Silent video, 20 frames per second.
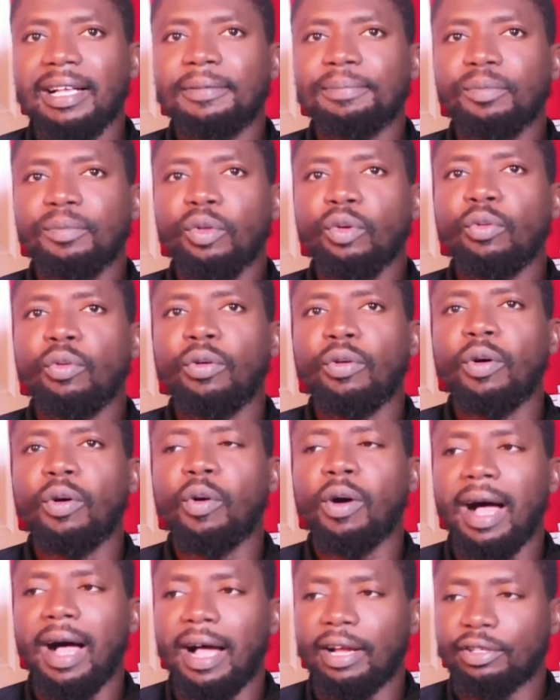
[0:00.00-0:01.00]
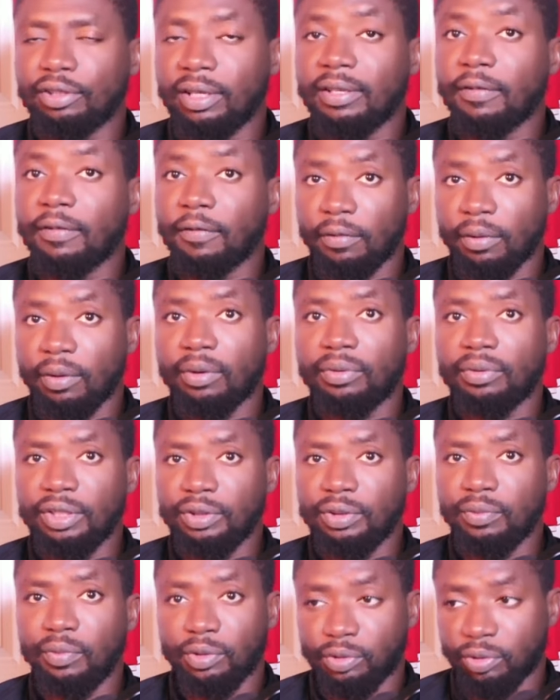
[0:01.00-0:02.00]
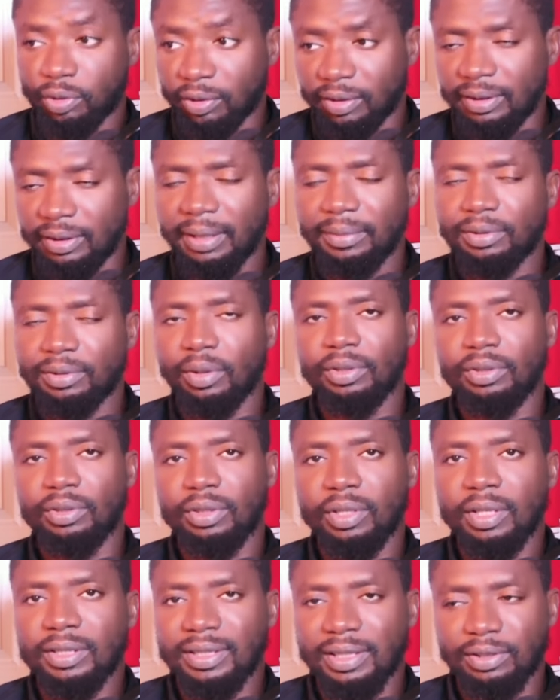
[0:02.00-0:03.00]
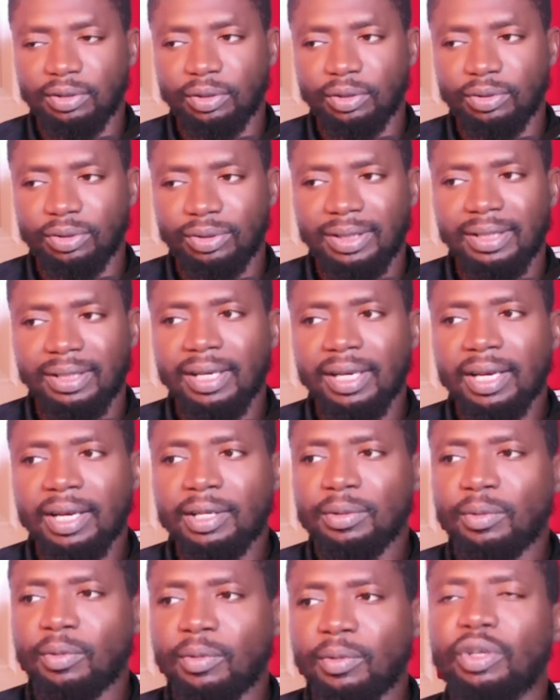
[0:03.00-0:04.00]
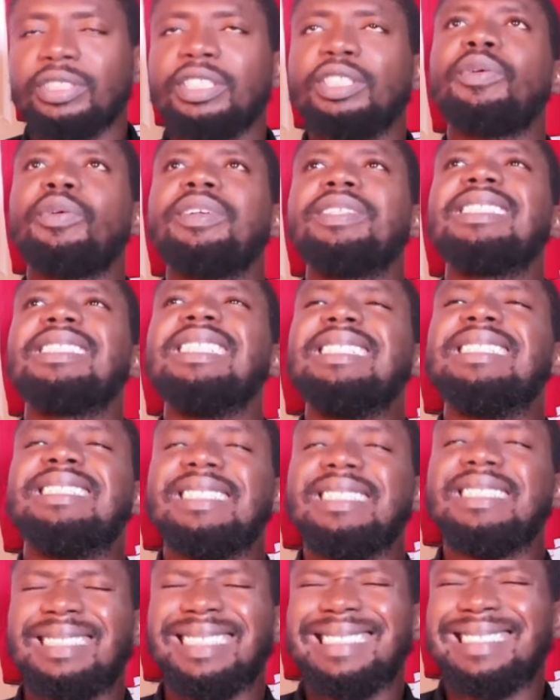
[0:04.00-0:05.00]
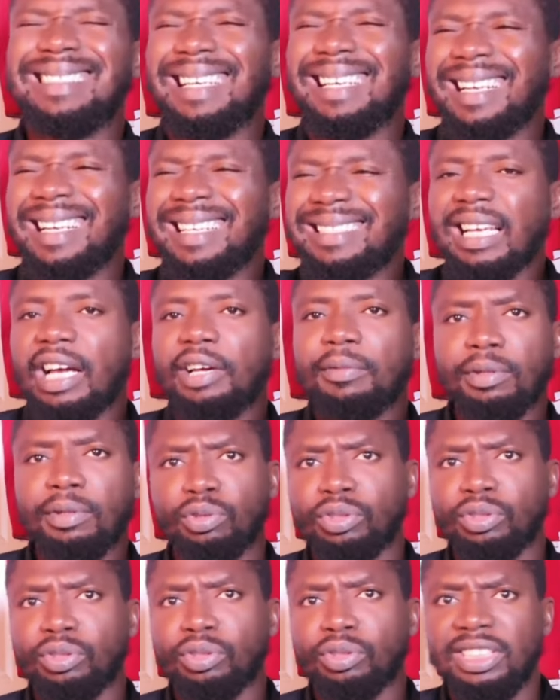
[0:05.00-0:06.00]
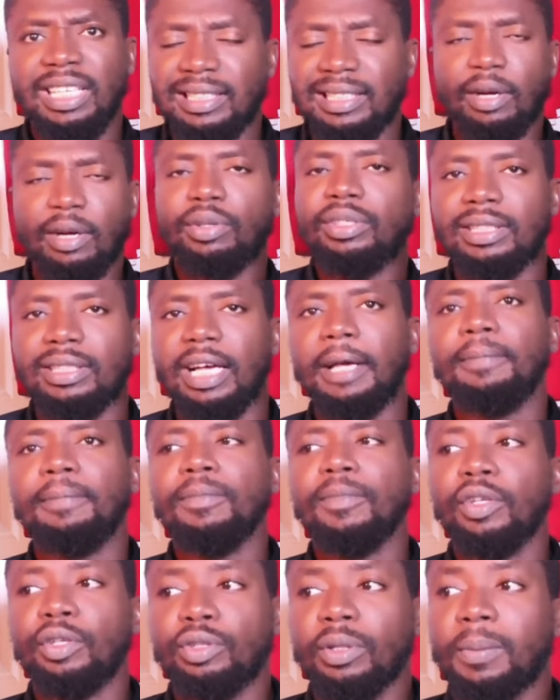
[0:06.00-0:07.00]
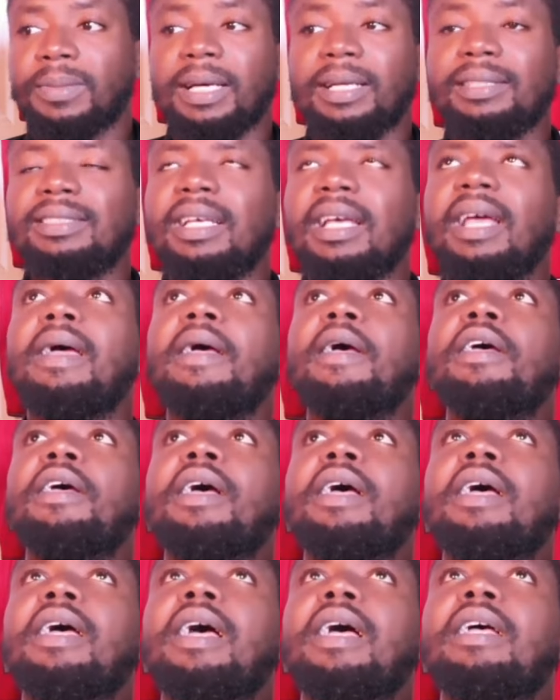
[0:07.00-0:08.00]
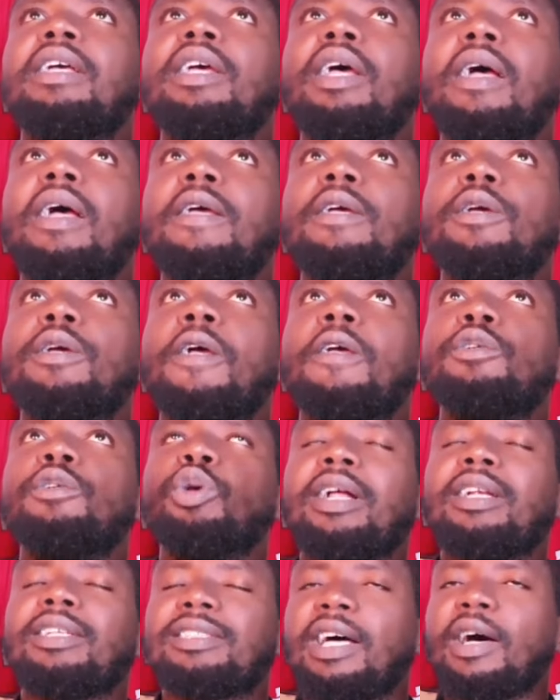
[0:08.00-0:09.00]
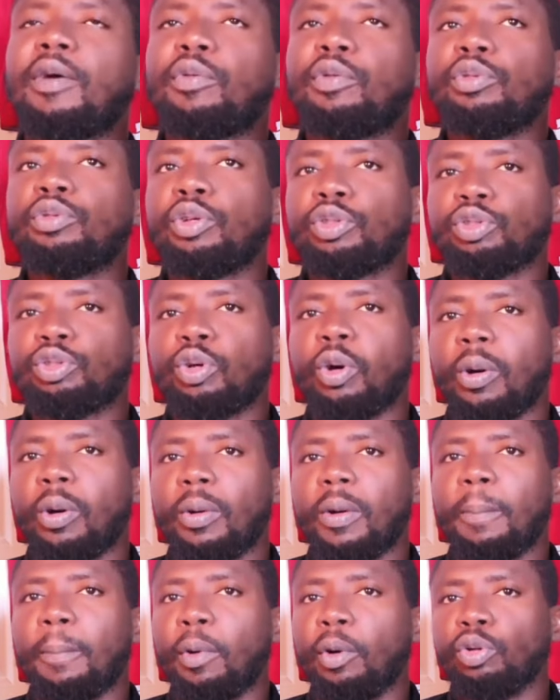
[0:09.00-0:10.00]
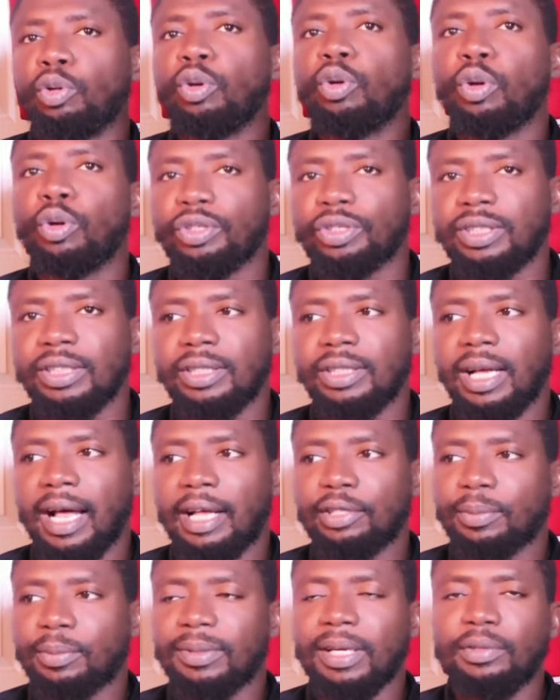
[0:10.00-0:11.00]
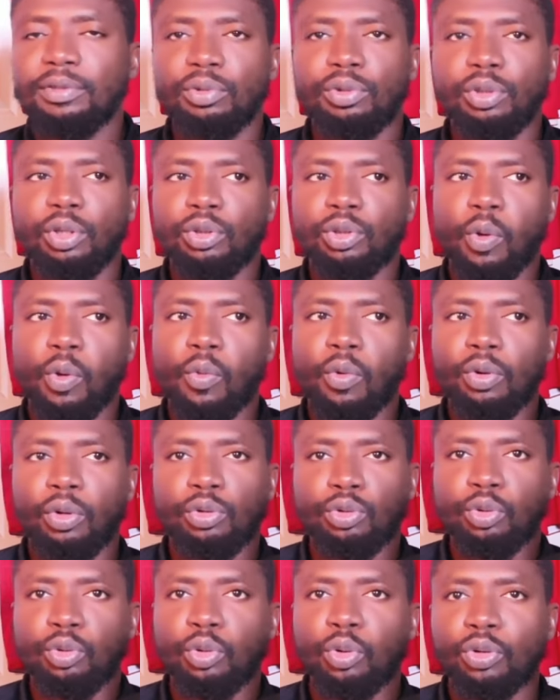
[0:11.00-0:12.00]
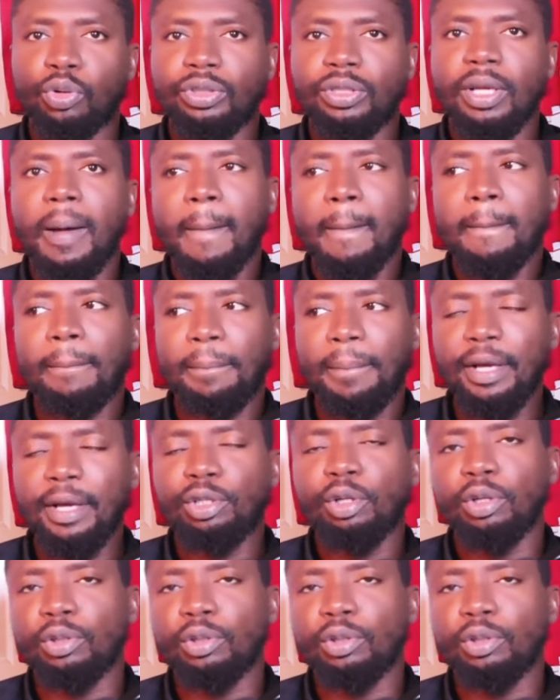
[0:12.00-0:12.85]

will oh, actually flourish. We saw them scoring six goals today because it's always easy. It's a lazy argument to say it's the attack all the time. Sometimes your attack will not score, but don't concede. And sometimes you just score one or two goals. Make sure you don't